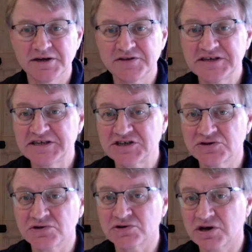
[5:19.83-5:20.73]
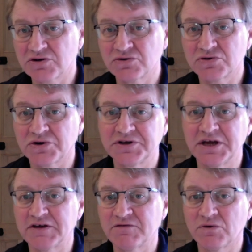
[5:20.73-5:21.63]
This is not a good
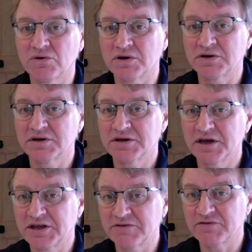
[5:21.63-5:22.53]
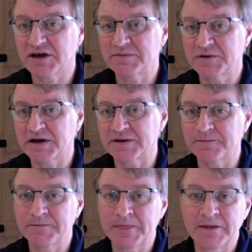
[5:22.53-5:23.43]
idea for an inflamed gut.
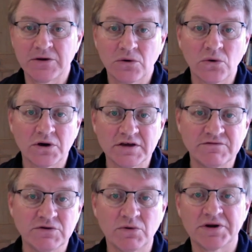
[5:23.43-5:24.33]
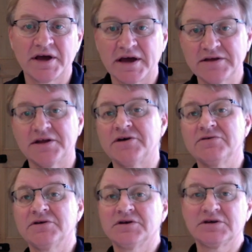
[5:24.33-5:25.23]
Or if you want to, you know,
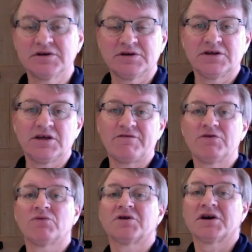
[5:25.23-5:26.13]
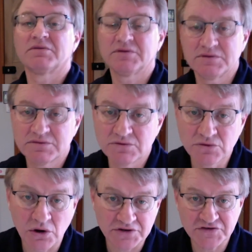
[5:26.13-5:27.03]
if you want to
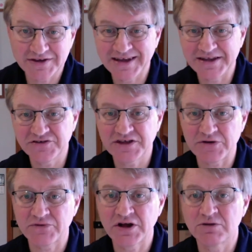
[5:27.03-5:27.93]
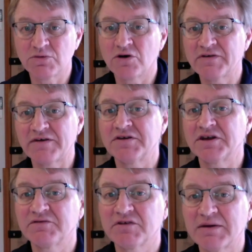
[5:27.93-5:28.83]
not get into that realm of having
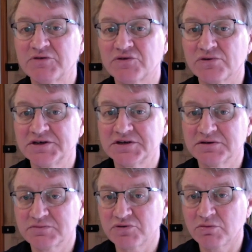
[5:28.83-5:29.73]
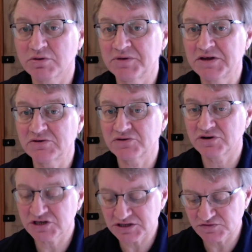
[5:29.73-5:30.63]
an inflammatory problem in your
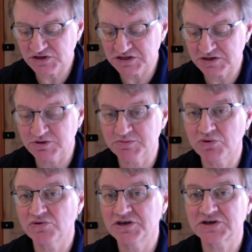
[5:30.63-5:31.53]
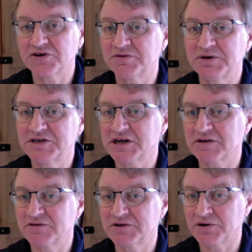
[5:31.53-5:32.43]
digestive system, is pull these kind of meats out
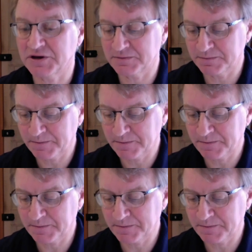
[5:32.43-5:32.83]
of your diet.